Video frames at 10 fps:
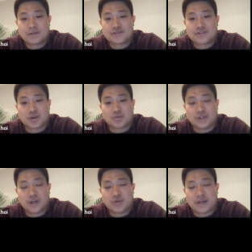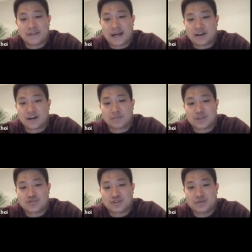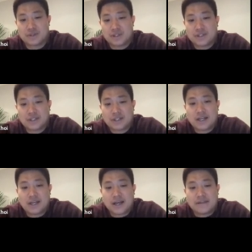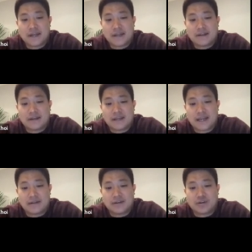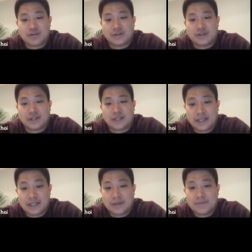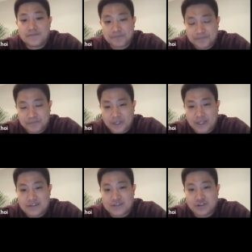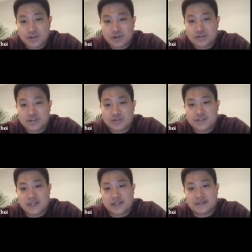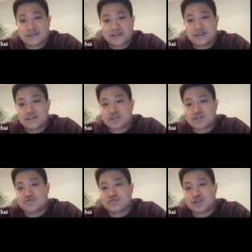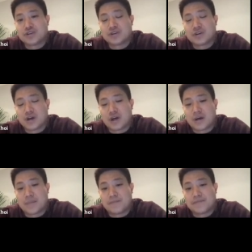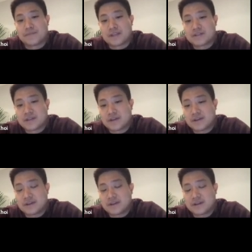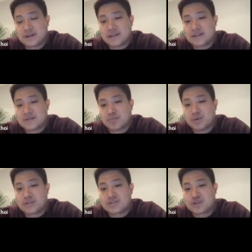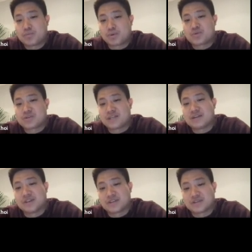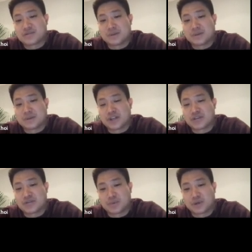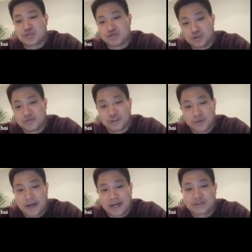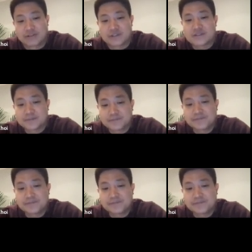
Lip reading: So we know that that can't be true. And then again on E, it's not contained and it doesn't run, it's too posterior to be running through a groove on the pancreas.